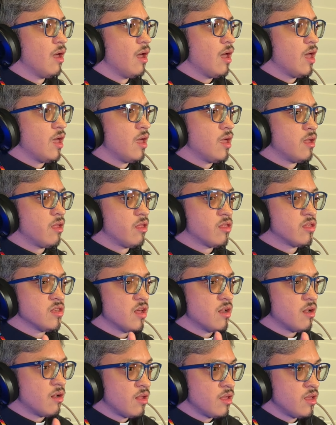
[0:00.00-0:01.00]
And
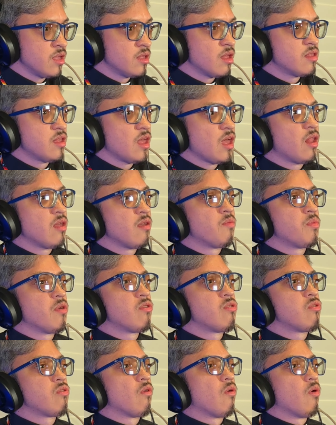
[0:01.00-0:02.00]
suddenly, in the telling of the
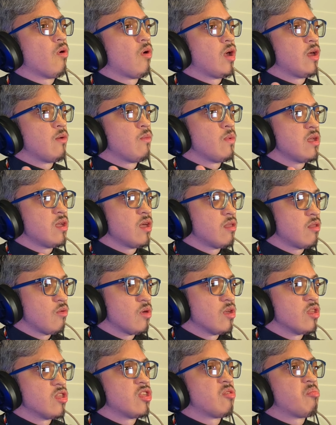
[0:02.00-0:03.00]
story, we get to
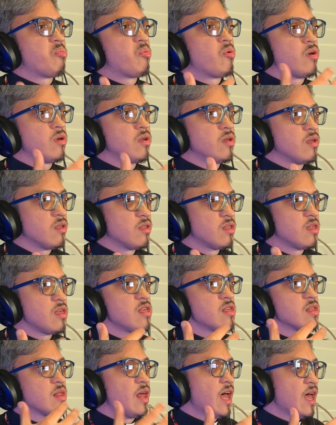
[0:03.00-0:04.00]
experience
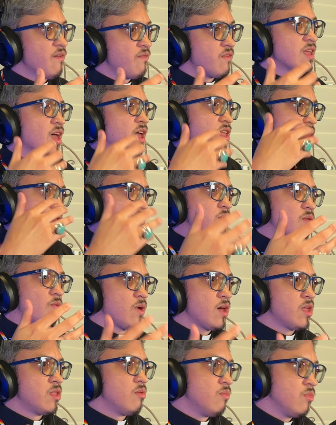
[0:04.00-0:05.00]
his life, and that's the
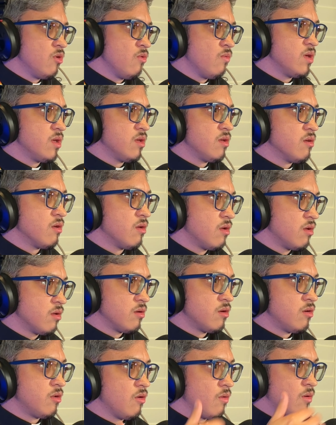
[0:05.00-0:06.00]
way the movie,
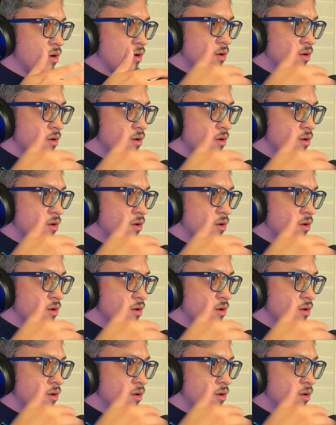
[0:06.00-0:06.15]
you know,